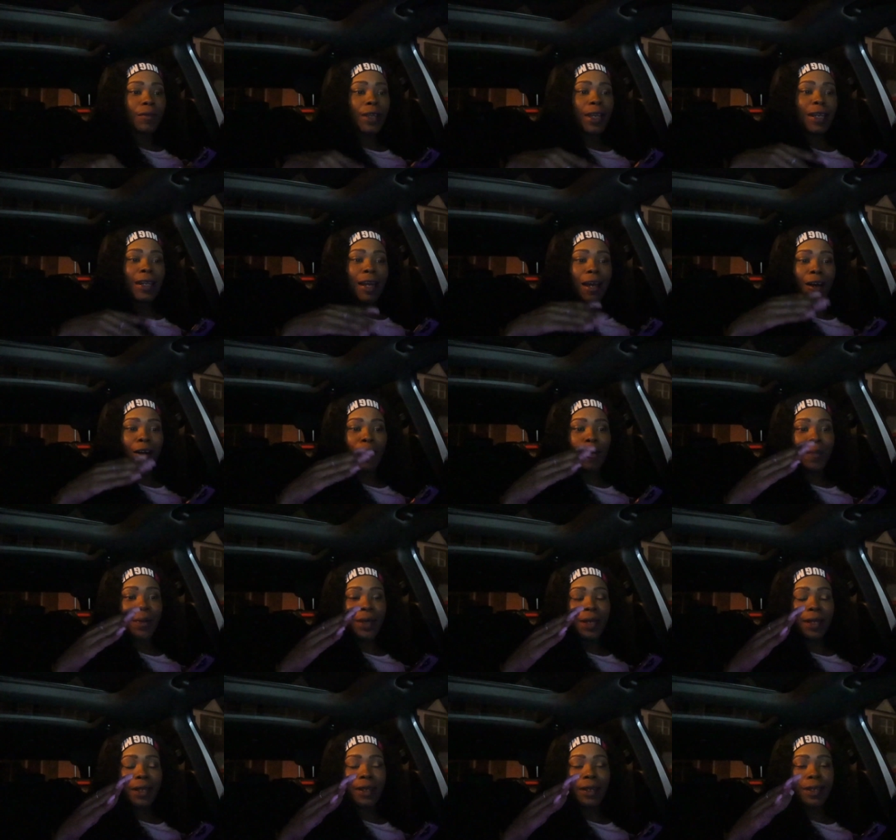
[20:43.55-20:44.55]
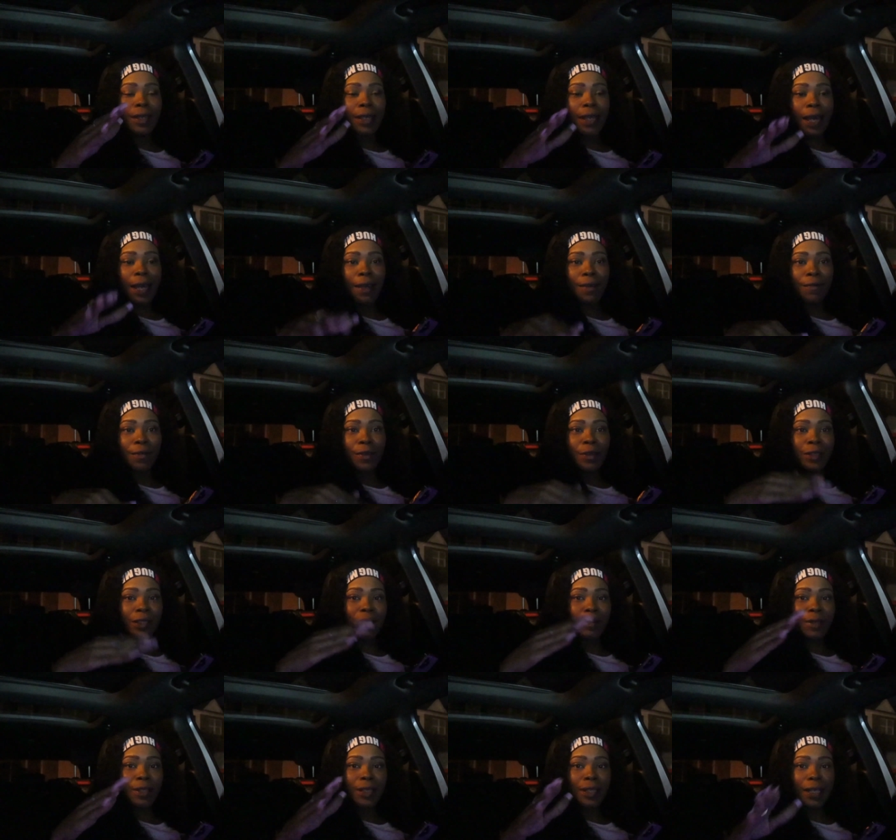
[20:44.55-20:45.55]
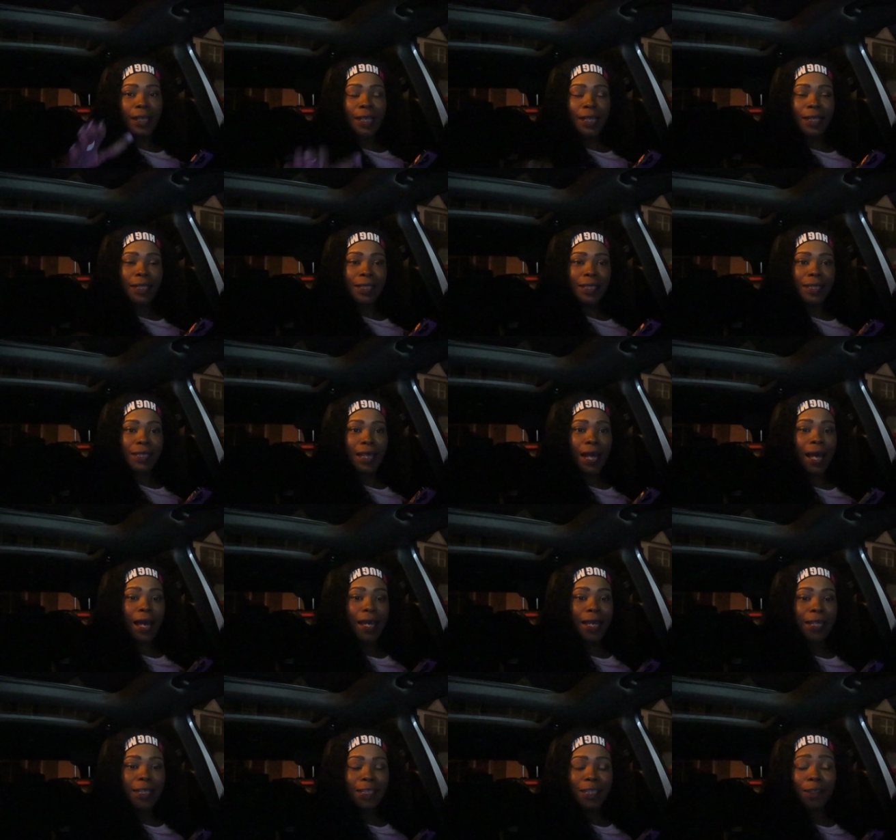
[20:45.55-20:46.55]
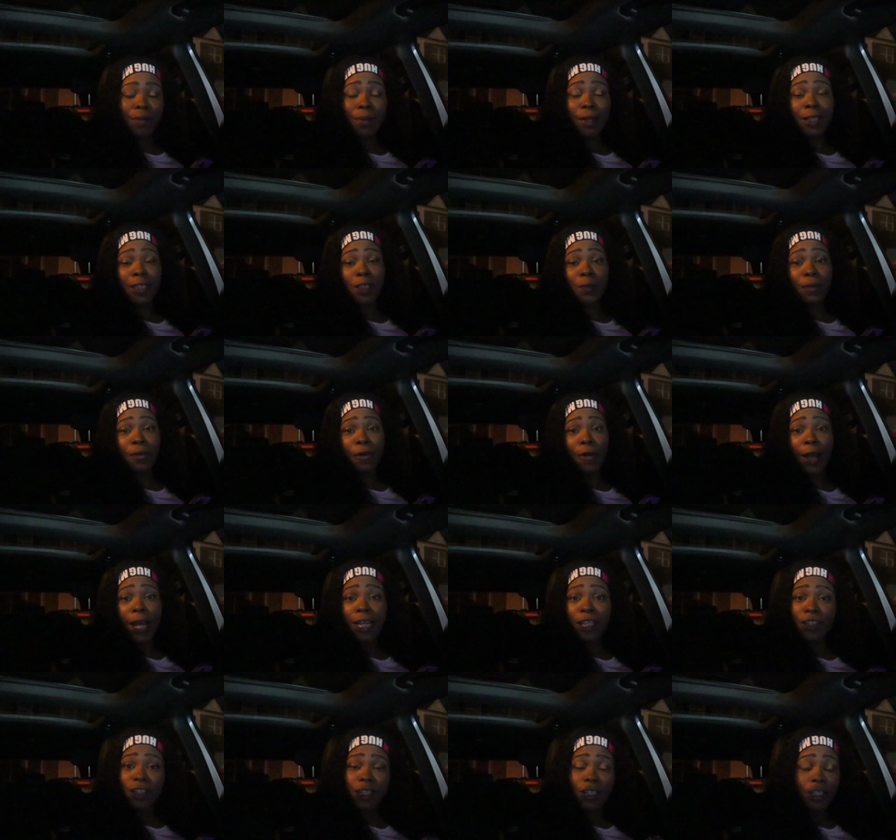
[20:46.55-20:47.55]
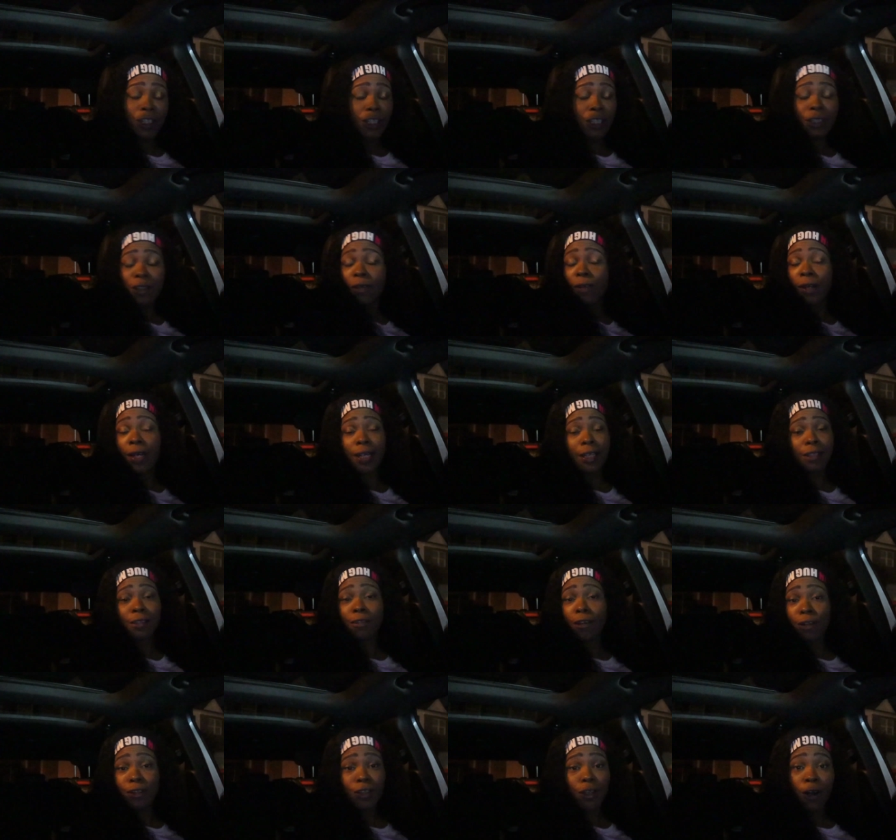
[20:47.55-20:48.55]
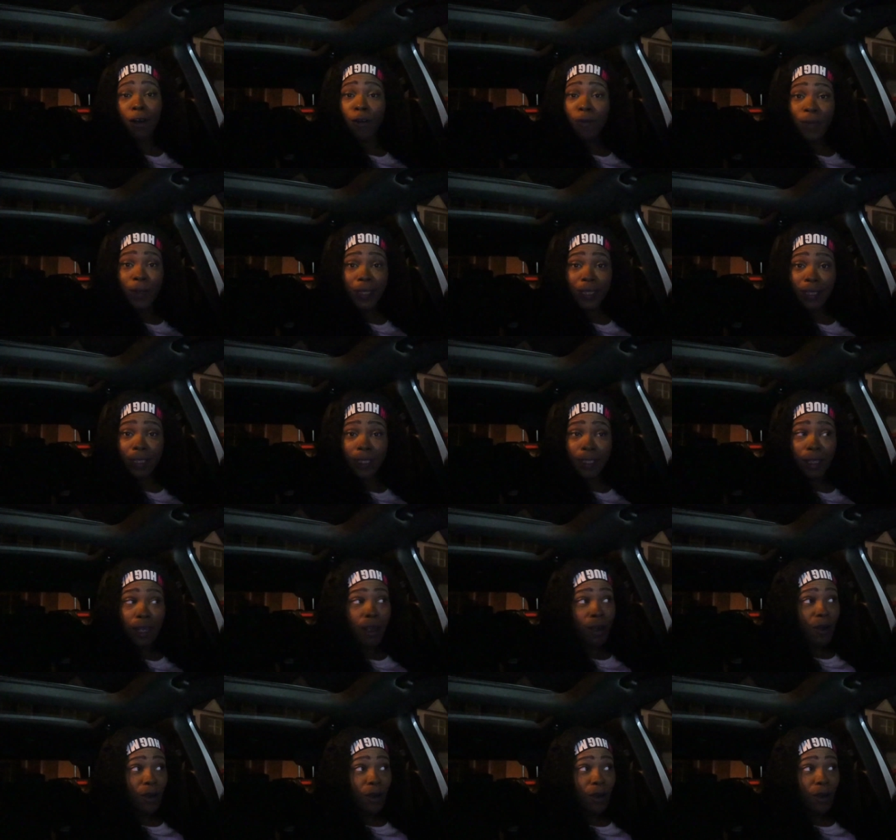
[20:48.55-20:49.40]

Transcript: and I hope it gave you some good insight and some inspiration to just go ahead and start your own business.